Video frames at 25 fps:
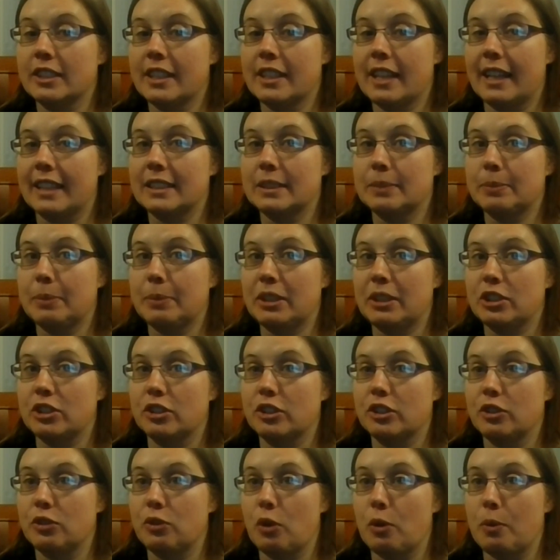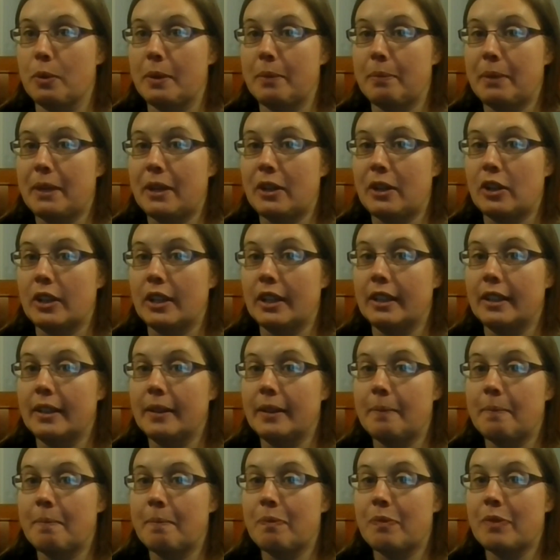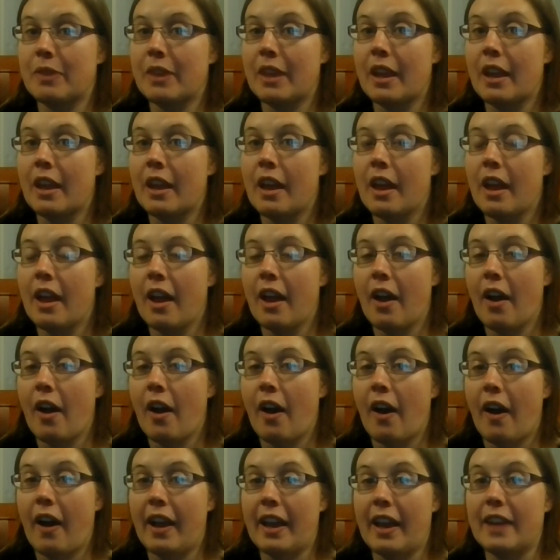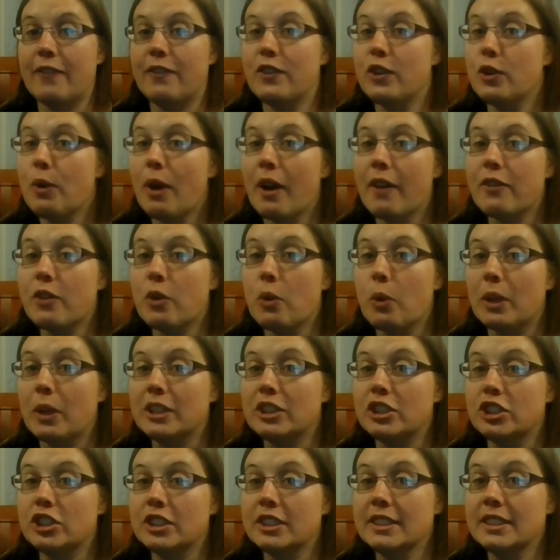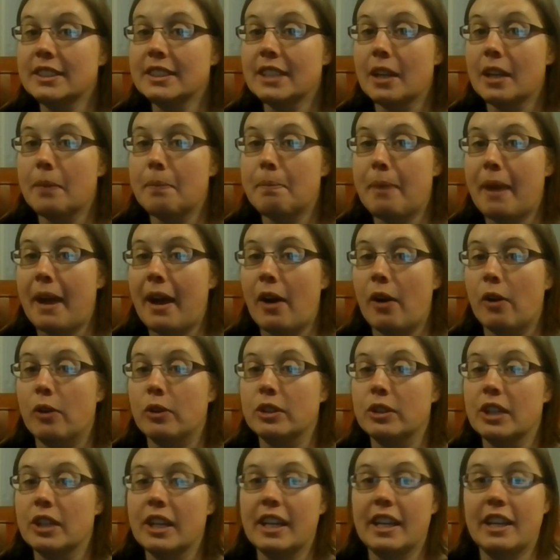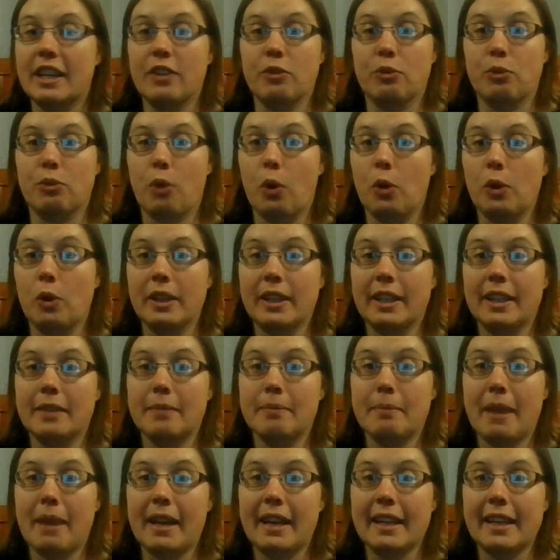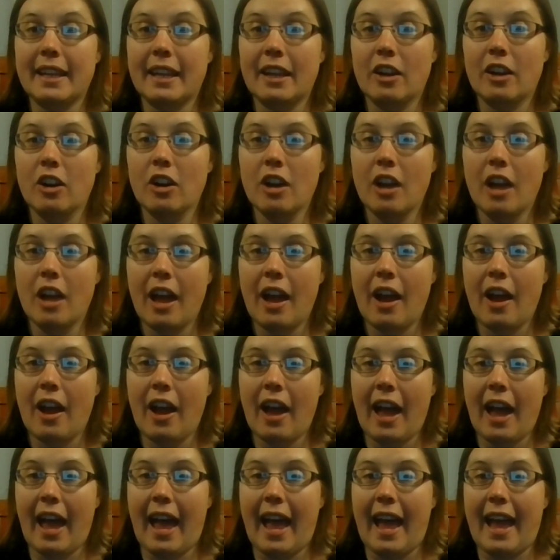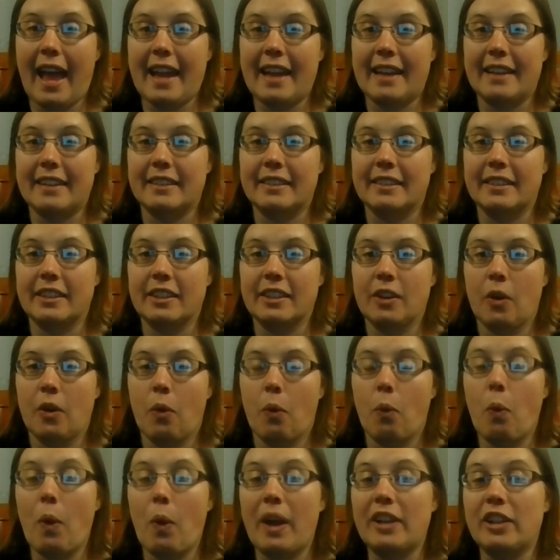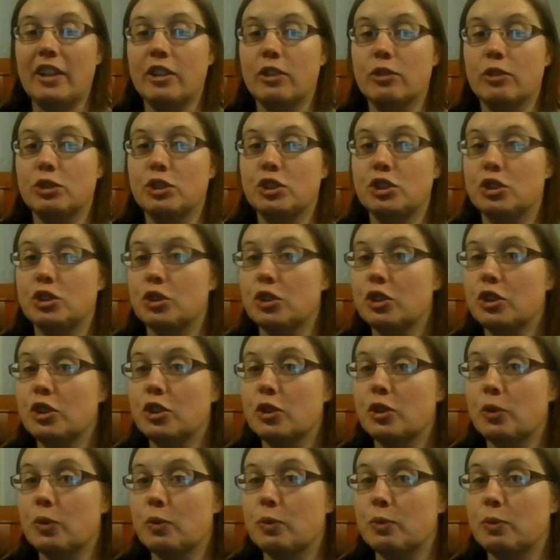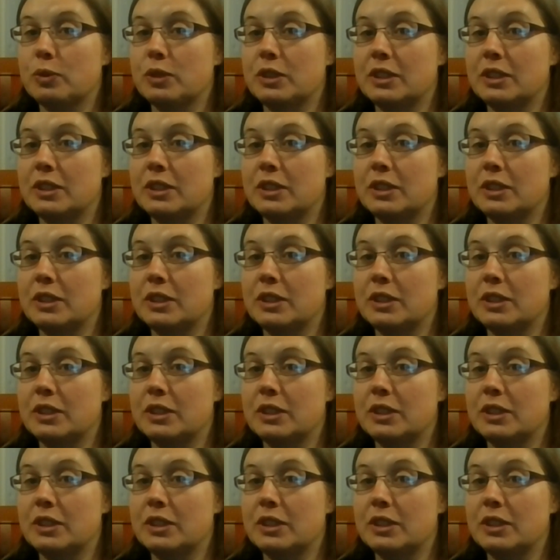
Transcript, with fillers: to that special enrollment period. If you have questions about enrolling in Medicare and when you should or